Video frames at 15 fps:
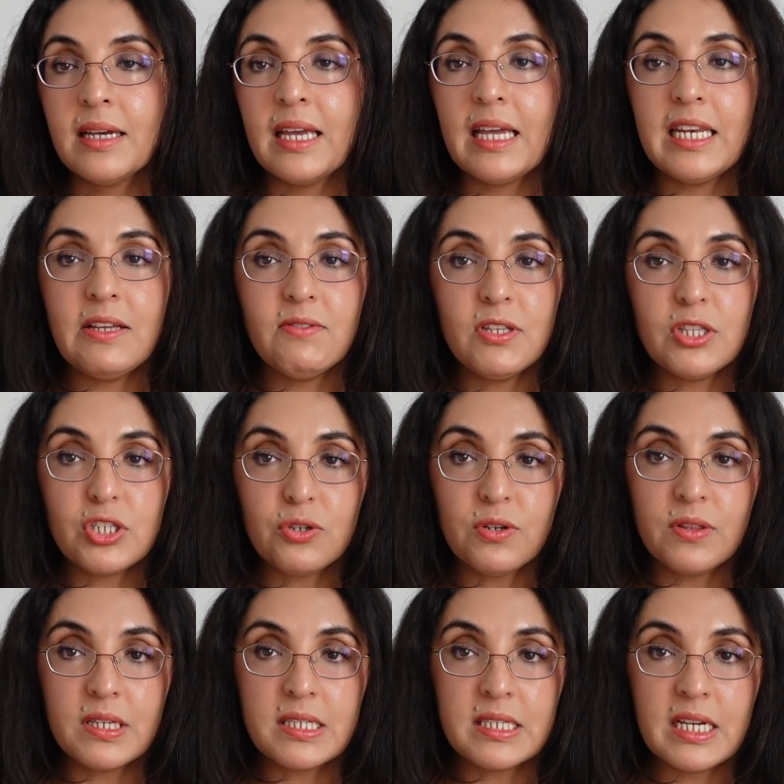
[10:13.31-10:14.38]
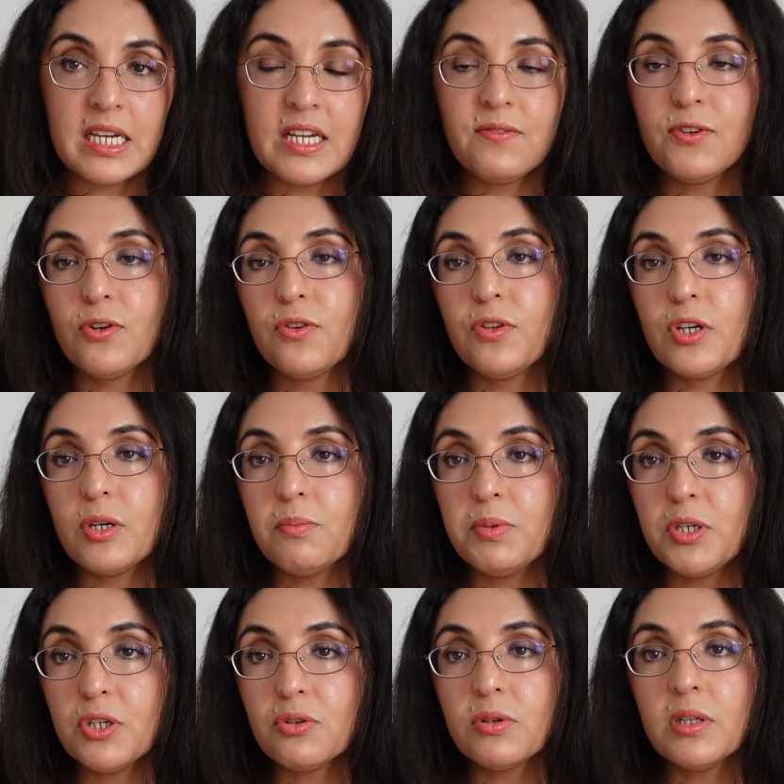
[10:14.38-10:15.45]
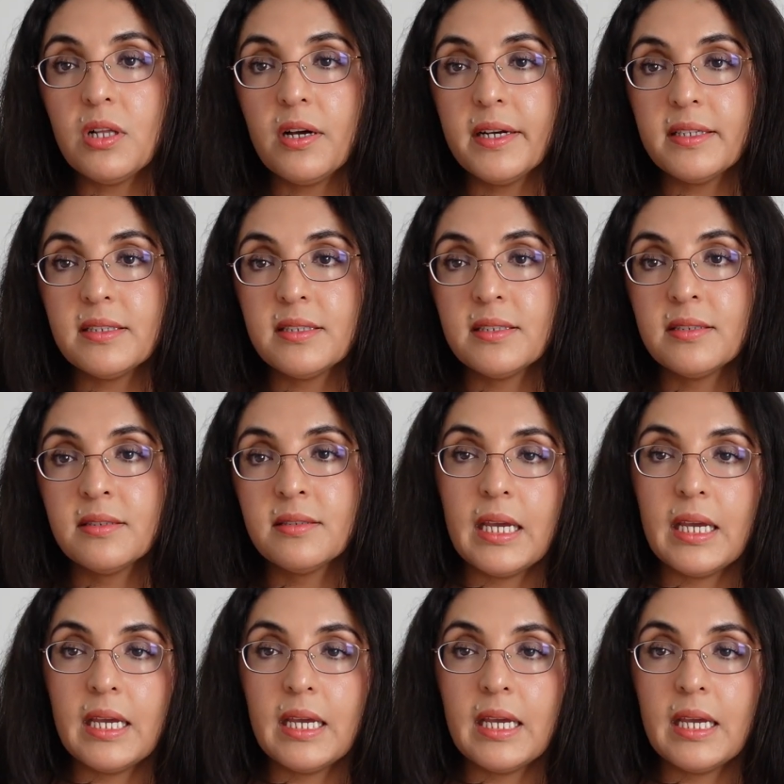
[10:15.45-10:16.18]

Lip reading: and even during the day if you're on the computer a lot,